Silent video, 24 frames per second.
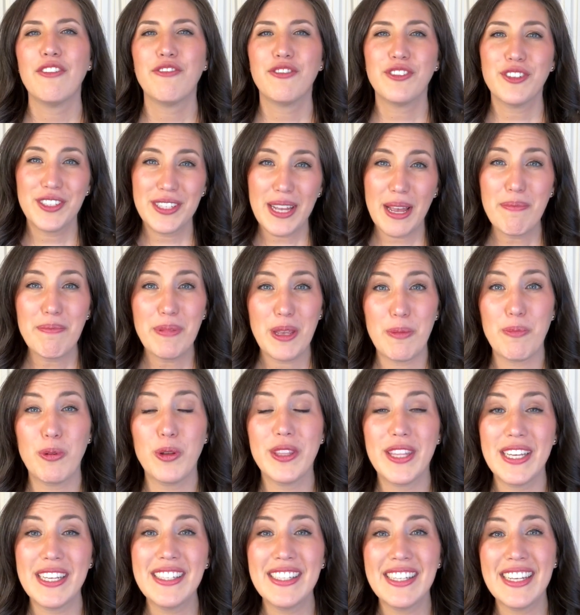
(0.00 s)
And for some
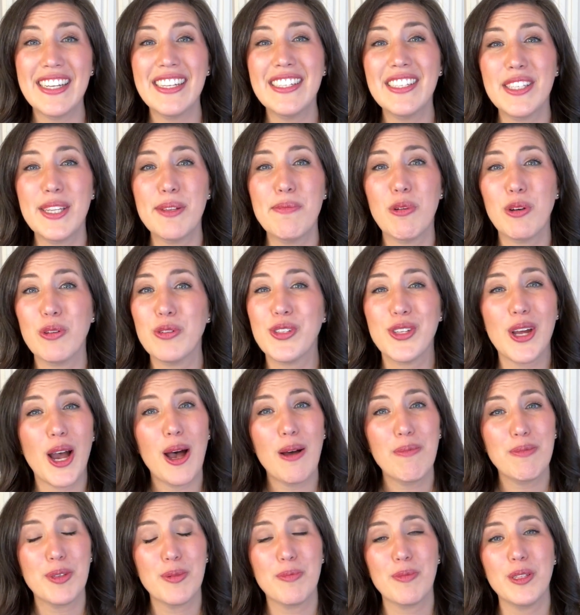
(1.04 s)
people, this is the most
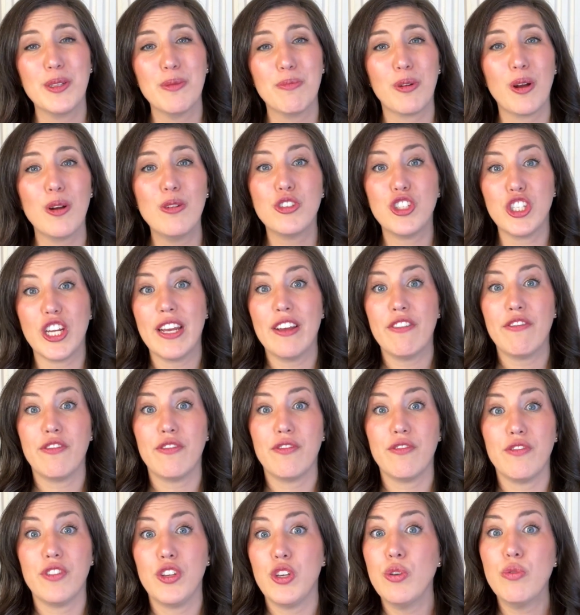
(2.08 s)
optimal approach
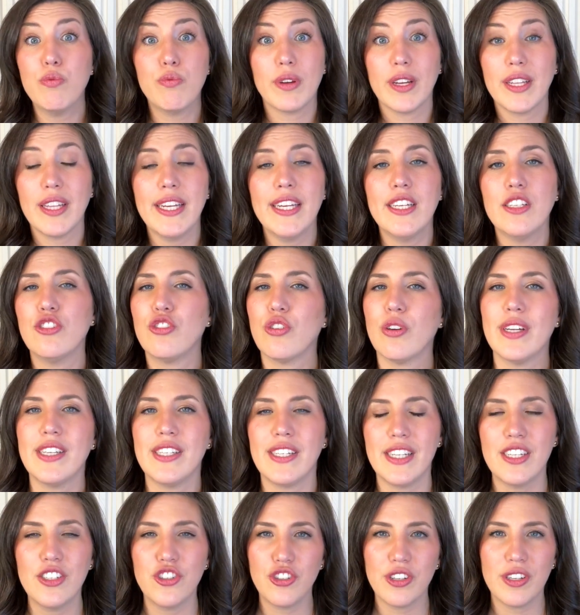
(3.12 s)
if you really enjoy
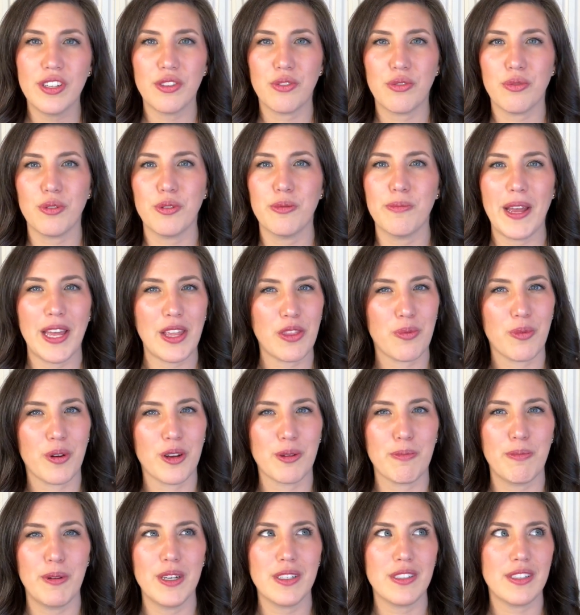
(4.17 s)
teaching through math
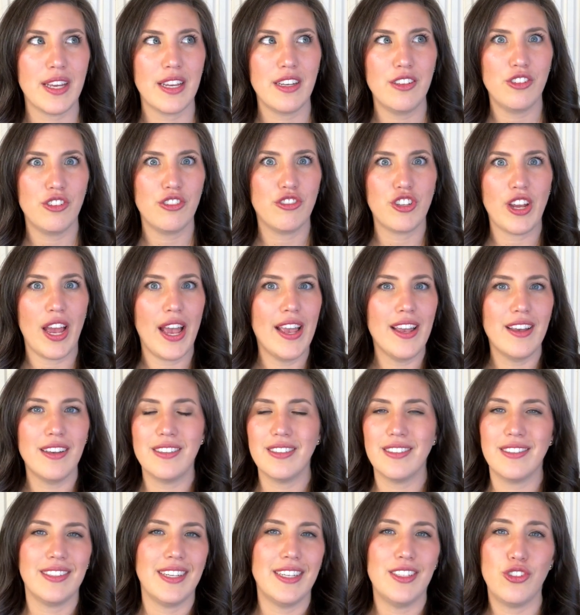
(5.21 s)
workbooks and your
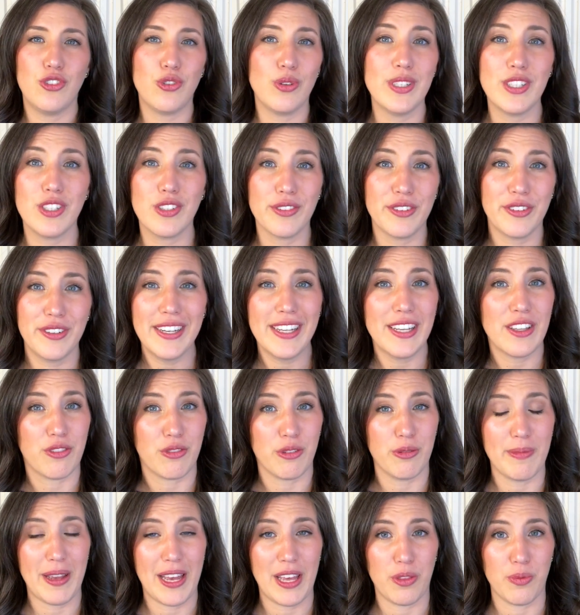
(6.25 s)
child enjoys learning
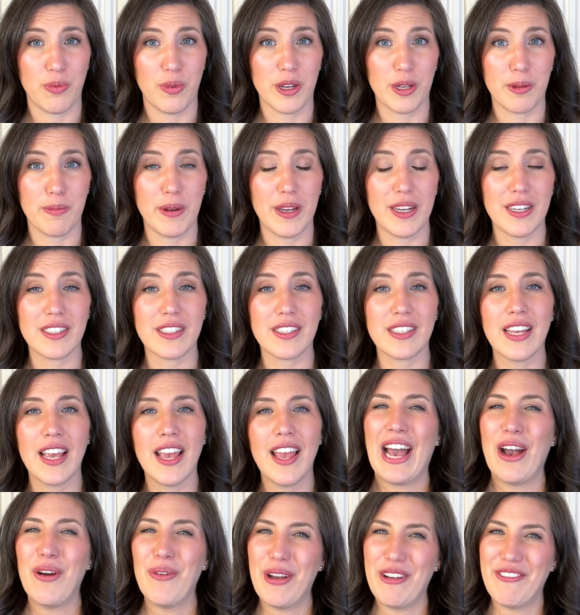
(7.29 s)
through math workbooks.
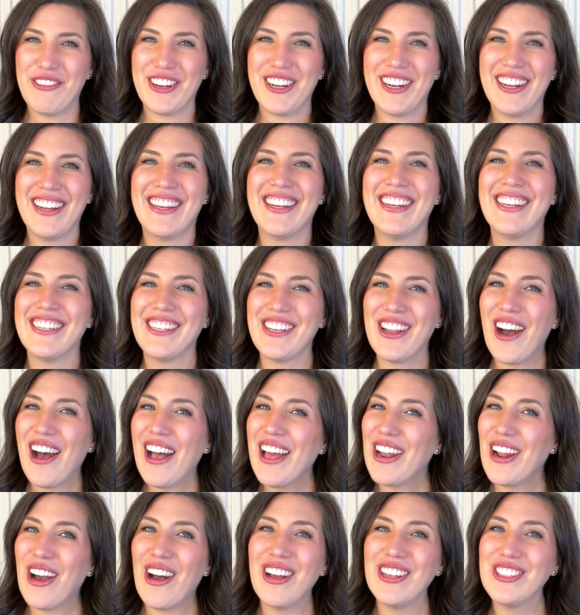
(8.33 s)
However,
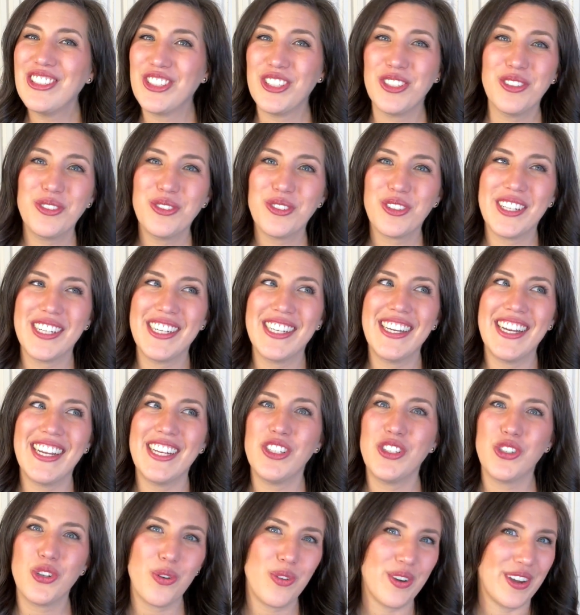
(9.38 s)
not all children
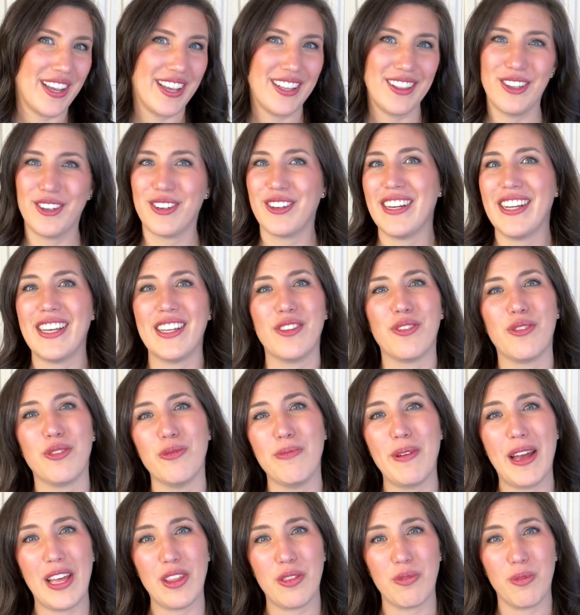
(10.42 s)
enjoy learning
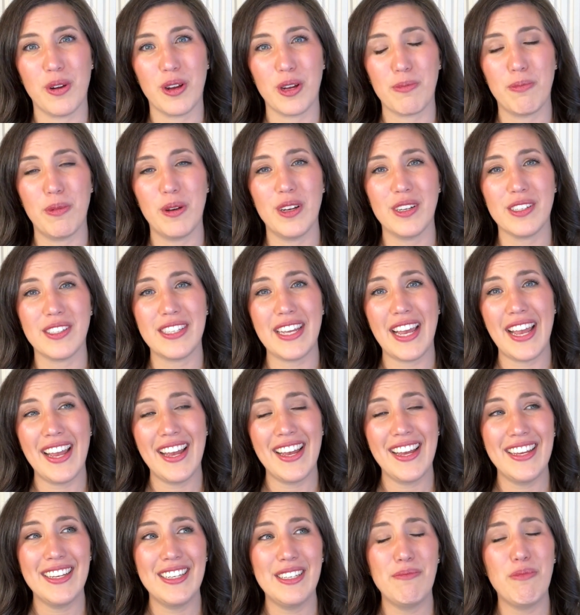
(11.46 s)
through math workbooks,
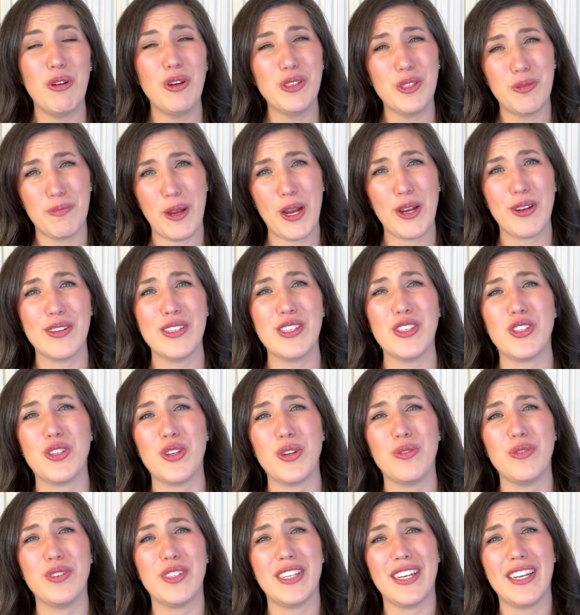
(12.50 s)
and most parents
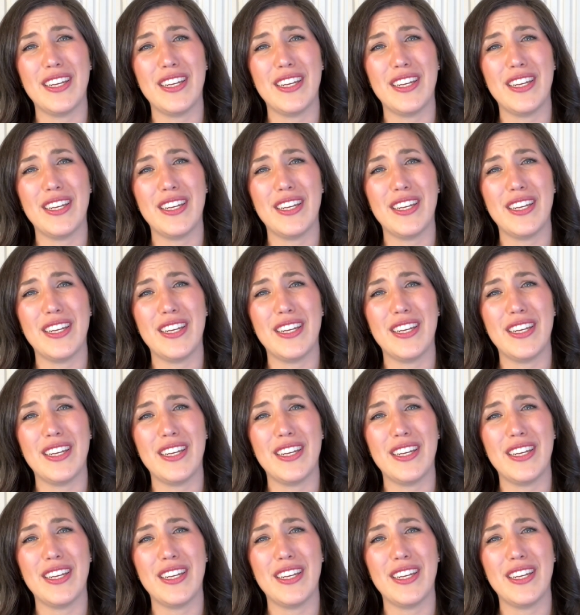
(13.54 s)
don't